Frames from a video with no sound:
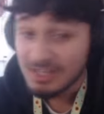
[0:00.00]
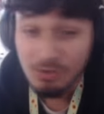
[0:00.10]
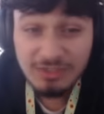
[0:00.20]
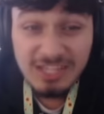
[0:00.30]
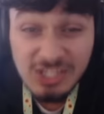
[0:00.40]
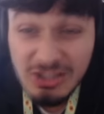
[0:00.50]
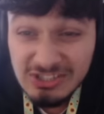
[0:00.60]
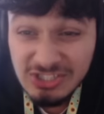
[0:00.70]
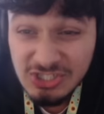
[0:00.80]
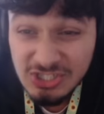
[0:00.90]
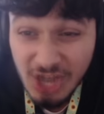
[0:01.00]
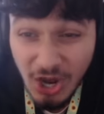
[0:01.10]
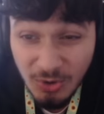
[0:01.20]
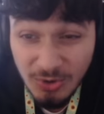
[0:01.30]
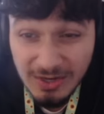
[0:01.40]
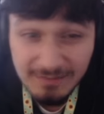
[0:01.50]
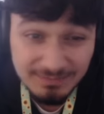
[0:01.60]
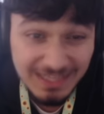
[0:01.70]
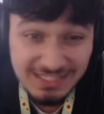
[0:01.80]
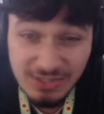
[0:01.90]
Well, this goes to show
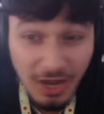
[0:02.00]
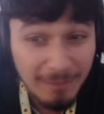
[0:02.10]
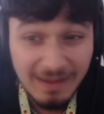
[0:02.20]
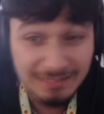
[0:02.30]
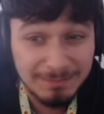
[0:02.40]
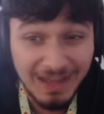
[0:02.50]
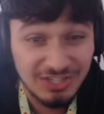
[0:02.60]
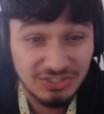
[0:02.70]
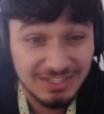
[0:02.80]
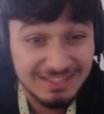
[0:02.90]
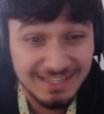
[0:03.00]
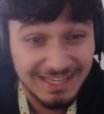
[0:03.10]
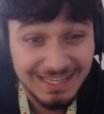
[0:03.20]
that it's not about the passion, is it?